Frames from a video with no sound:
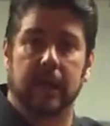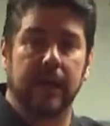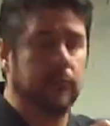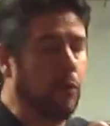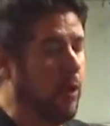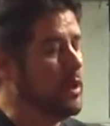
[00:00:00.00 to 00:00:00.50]
And
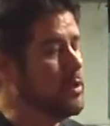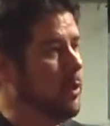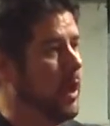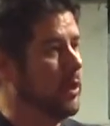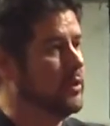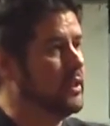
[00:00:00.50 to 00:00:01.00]
every once in a
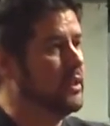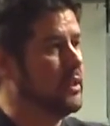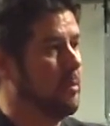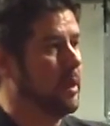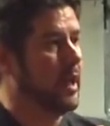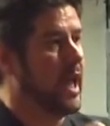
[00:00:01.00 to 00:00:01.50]
while you'll see
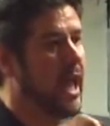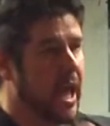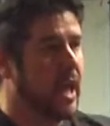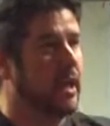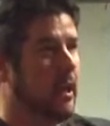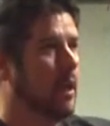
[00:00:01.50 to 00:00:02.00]
somebody
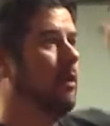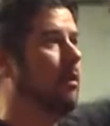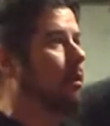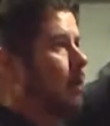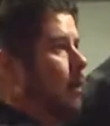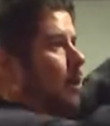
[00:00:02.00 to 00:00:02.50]
end
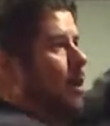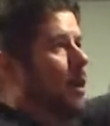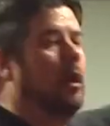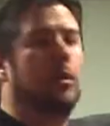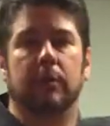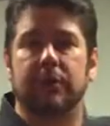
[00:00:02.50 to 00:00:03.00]

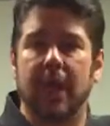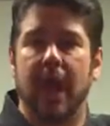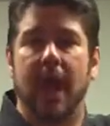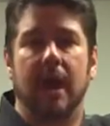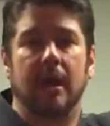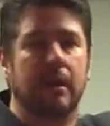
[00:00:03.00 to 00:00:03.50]
with
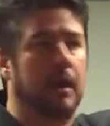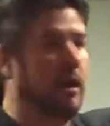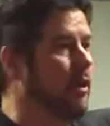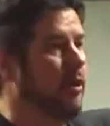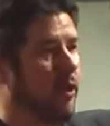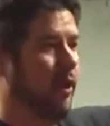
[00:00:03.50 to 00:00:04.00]
that,
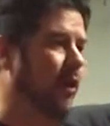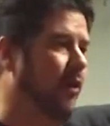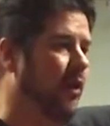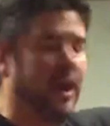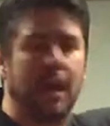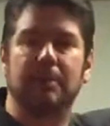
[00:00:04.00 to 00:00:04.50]
and then they'll go,
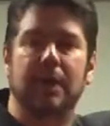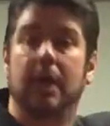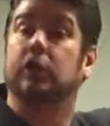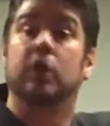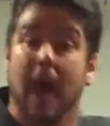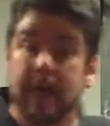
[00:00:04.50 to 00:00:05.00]
oh, okay, I'm
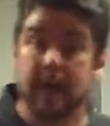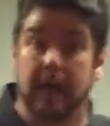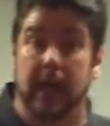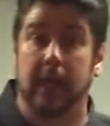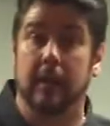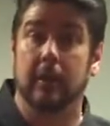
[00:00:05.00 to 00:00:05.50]
done. You're not
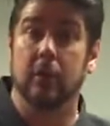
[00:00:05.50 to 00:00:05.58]
done.